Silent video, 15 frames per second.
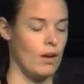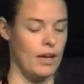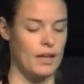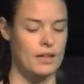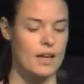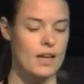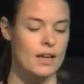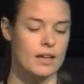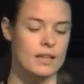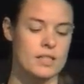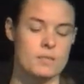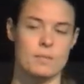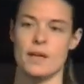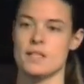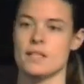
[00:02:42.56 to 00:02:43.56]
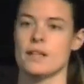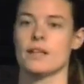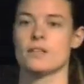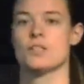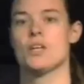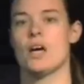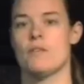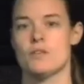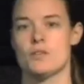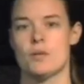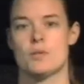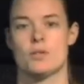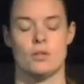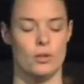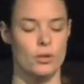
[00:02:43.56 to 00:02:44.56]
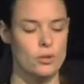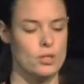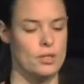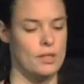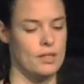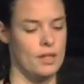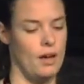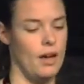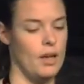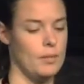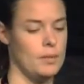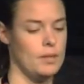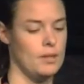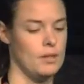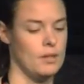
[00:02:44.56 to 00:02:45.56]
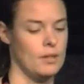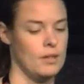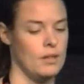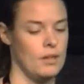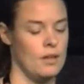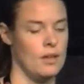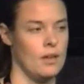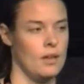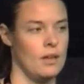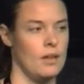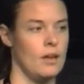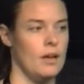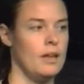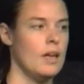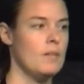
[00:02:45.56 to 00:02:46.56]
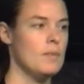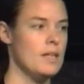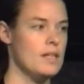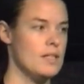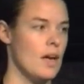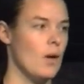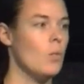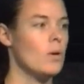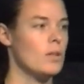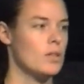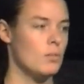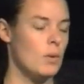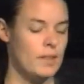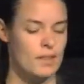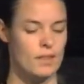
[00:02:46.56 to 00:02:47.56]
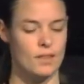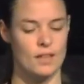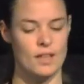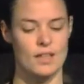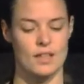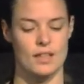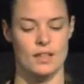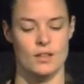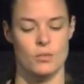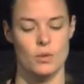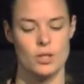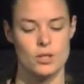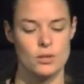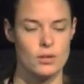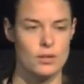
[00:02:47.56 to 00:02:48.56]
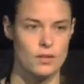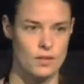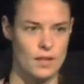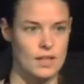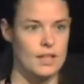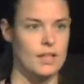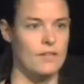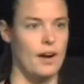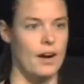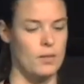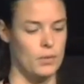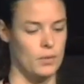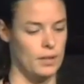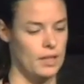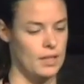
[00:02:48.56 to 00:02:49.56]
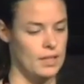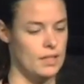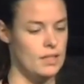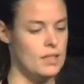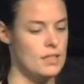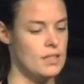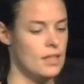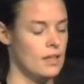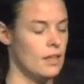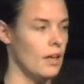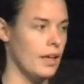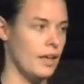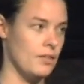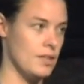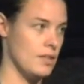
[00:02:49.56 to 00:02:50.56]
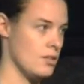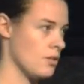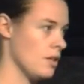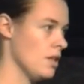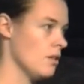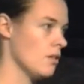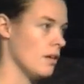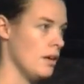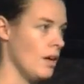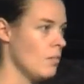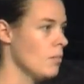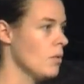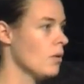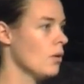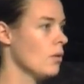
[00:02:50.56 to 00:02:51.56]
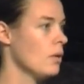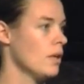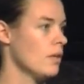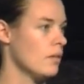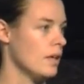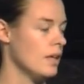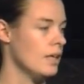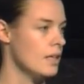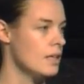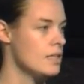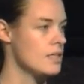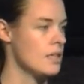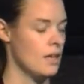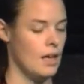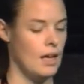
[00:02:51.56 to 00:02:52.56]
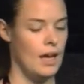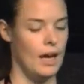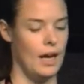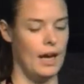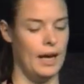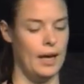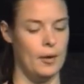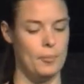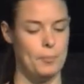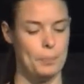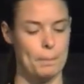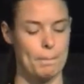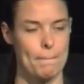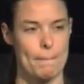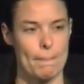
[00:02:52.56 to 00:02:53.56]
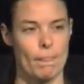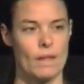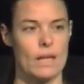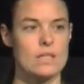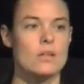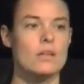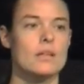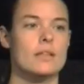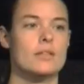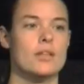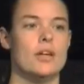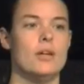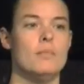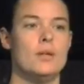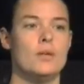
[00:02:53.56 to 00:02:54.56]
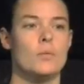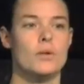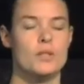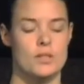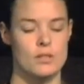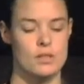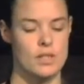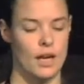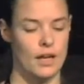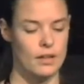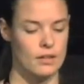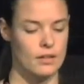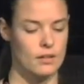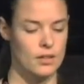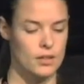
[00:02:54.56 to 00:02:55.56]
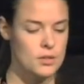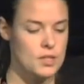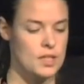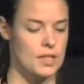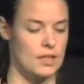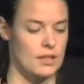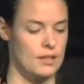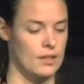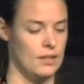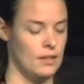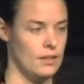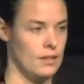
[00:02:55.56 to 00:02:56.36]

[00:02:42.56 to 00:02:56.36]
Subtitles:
All right? This is basically JavaScript's loosely typed. And that means that what sort of thing a variable is, like if it's a string or a number or whatever it is, that's only determined once you start using it.